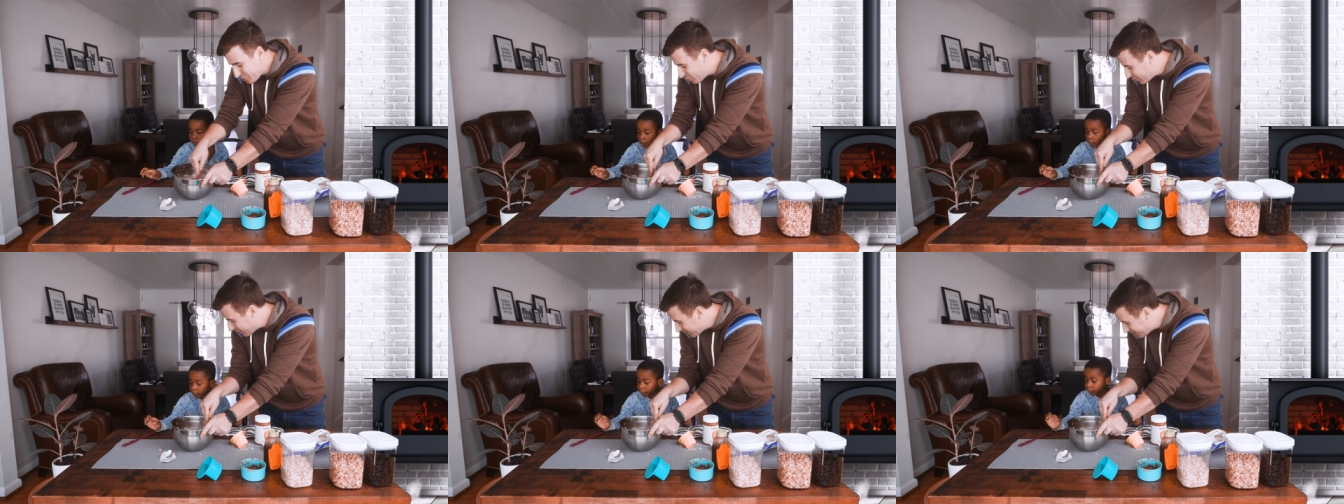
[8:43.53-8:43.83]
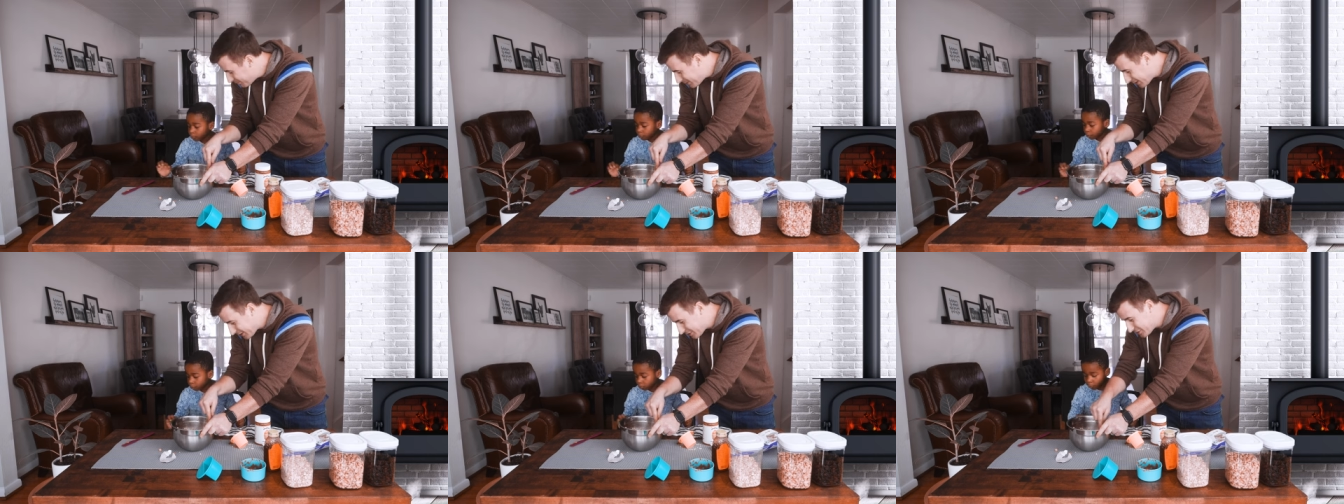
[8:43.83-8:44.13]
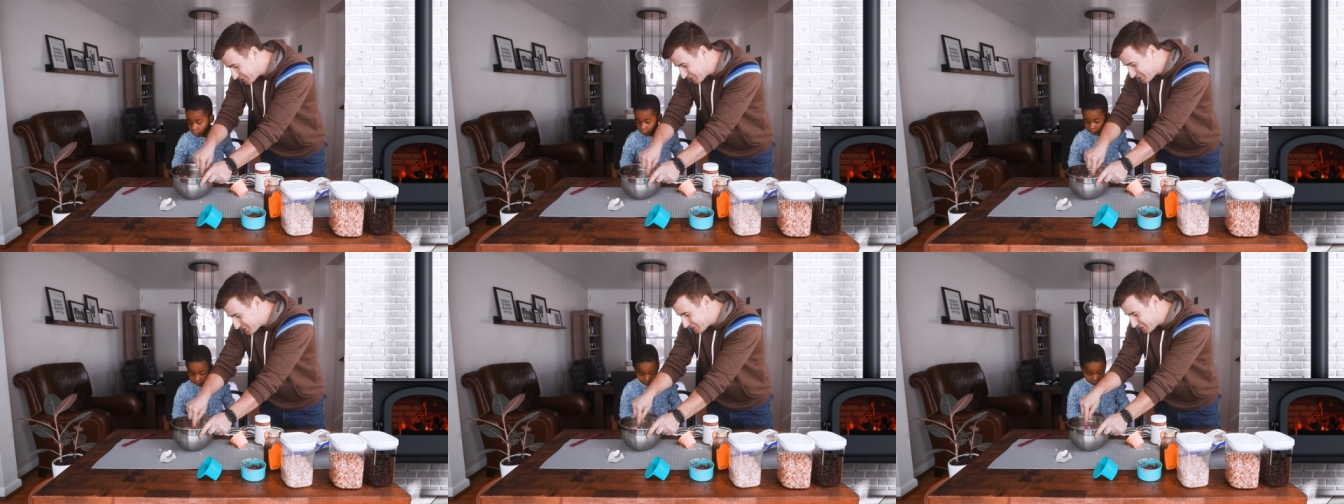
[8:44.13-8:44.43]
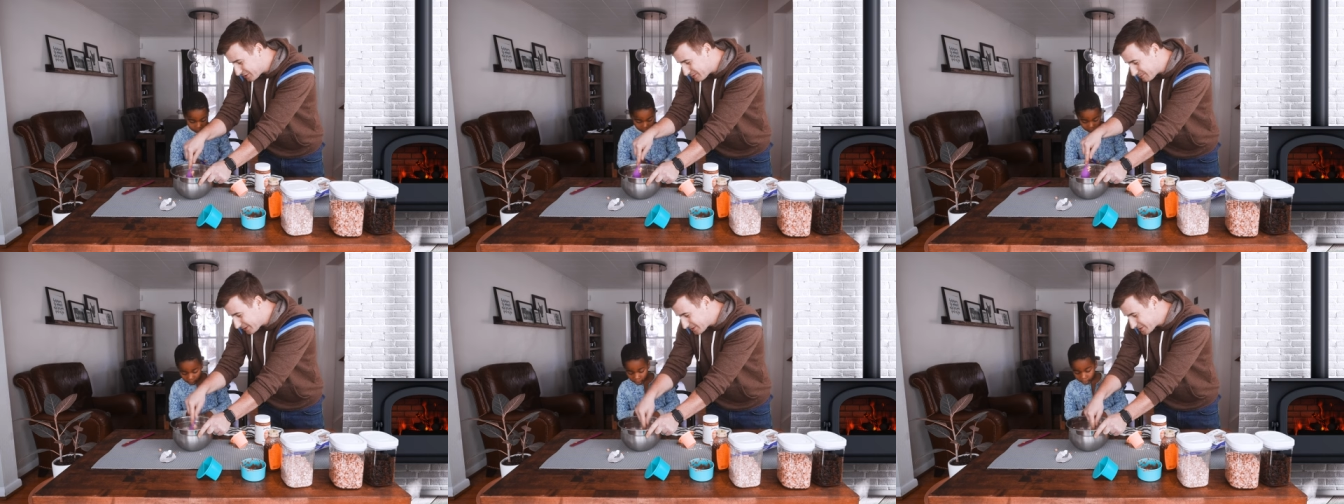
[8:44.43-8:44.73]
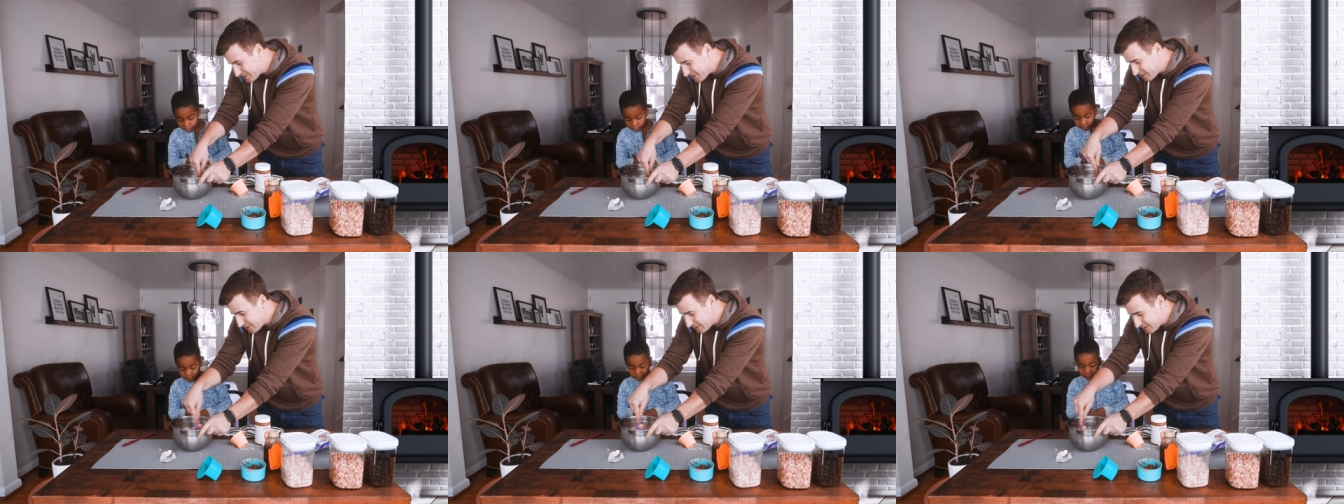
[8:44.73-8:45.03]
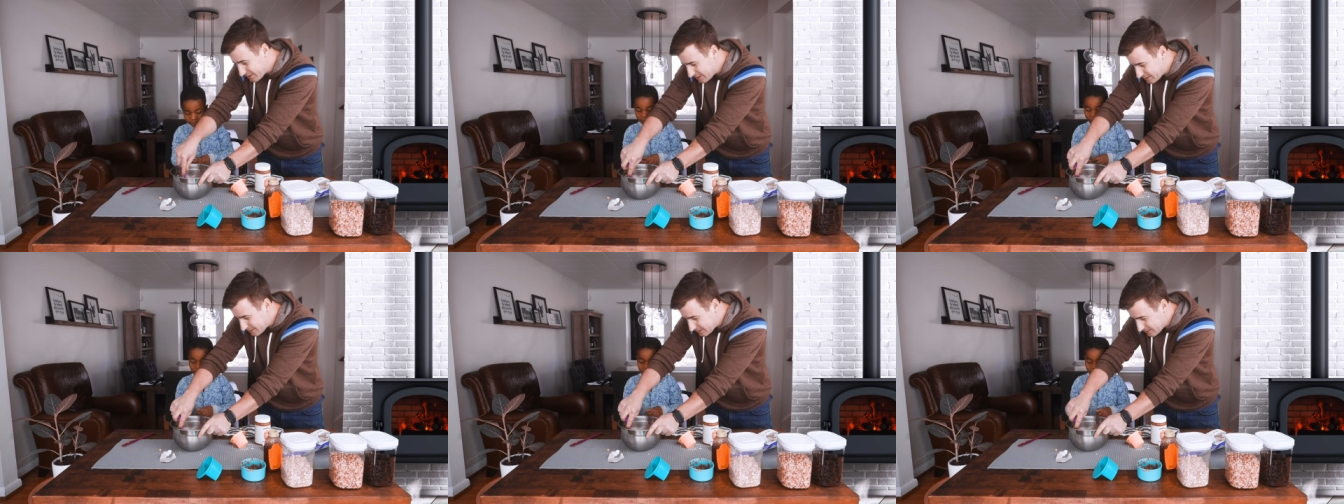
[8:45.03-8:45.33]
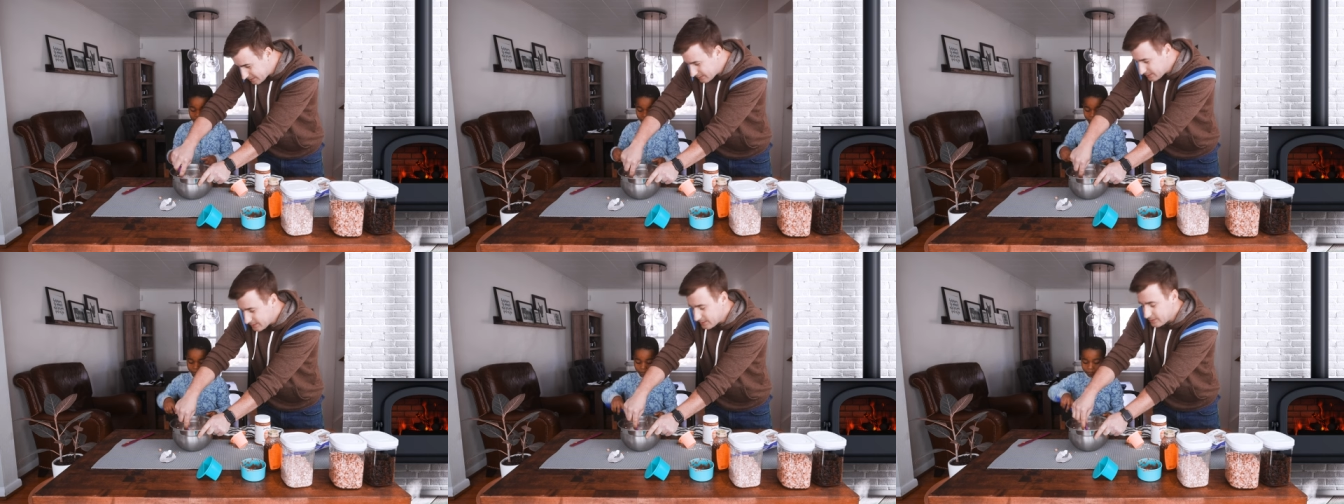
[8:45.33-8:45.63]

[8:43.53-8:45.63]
with what the pictures show to make that sure. Gives me.